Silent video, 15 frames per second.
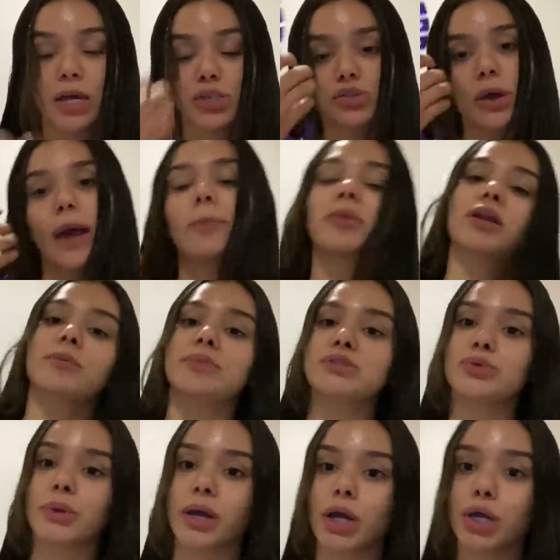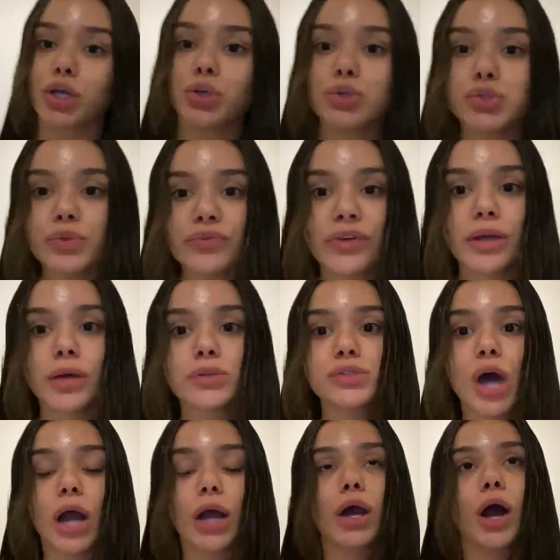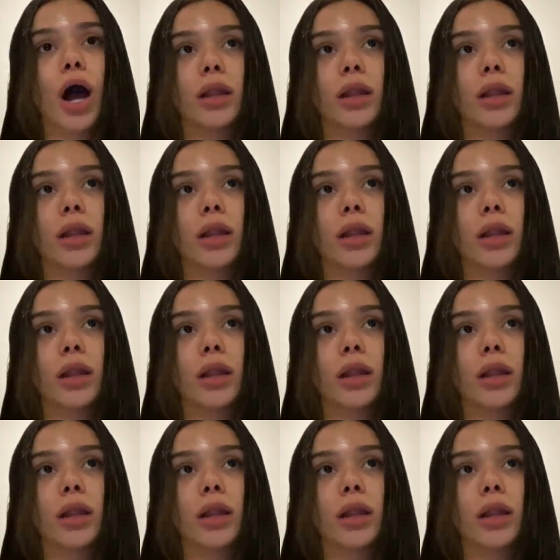so I am going to be doing a YouTube video talking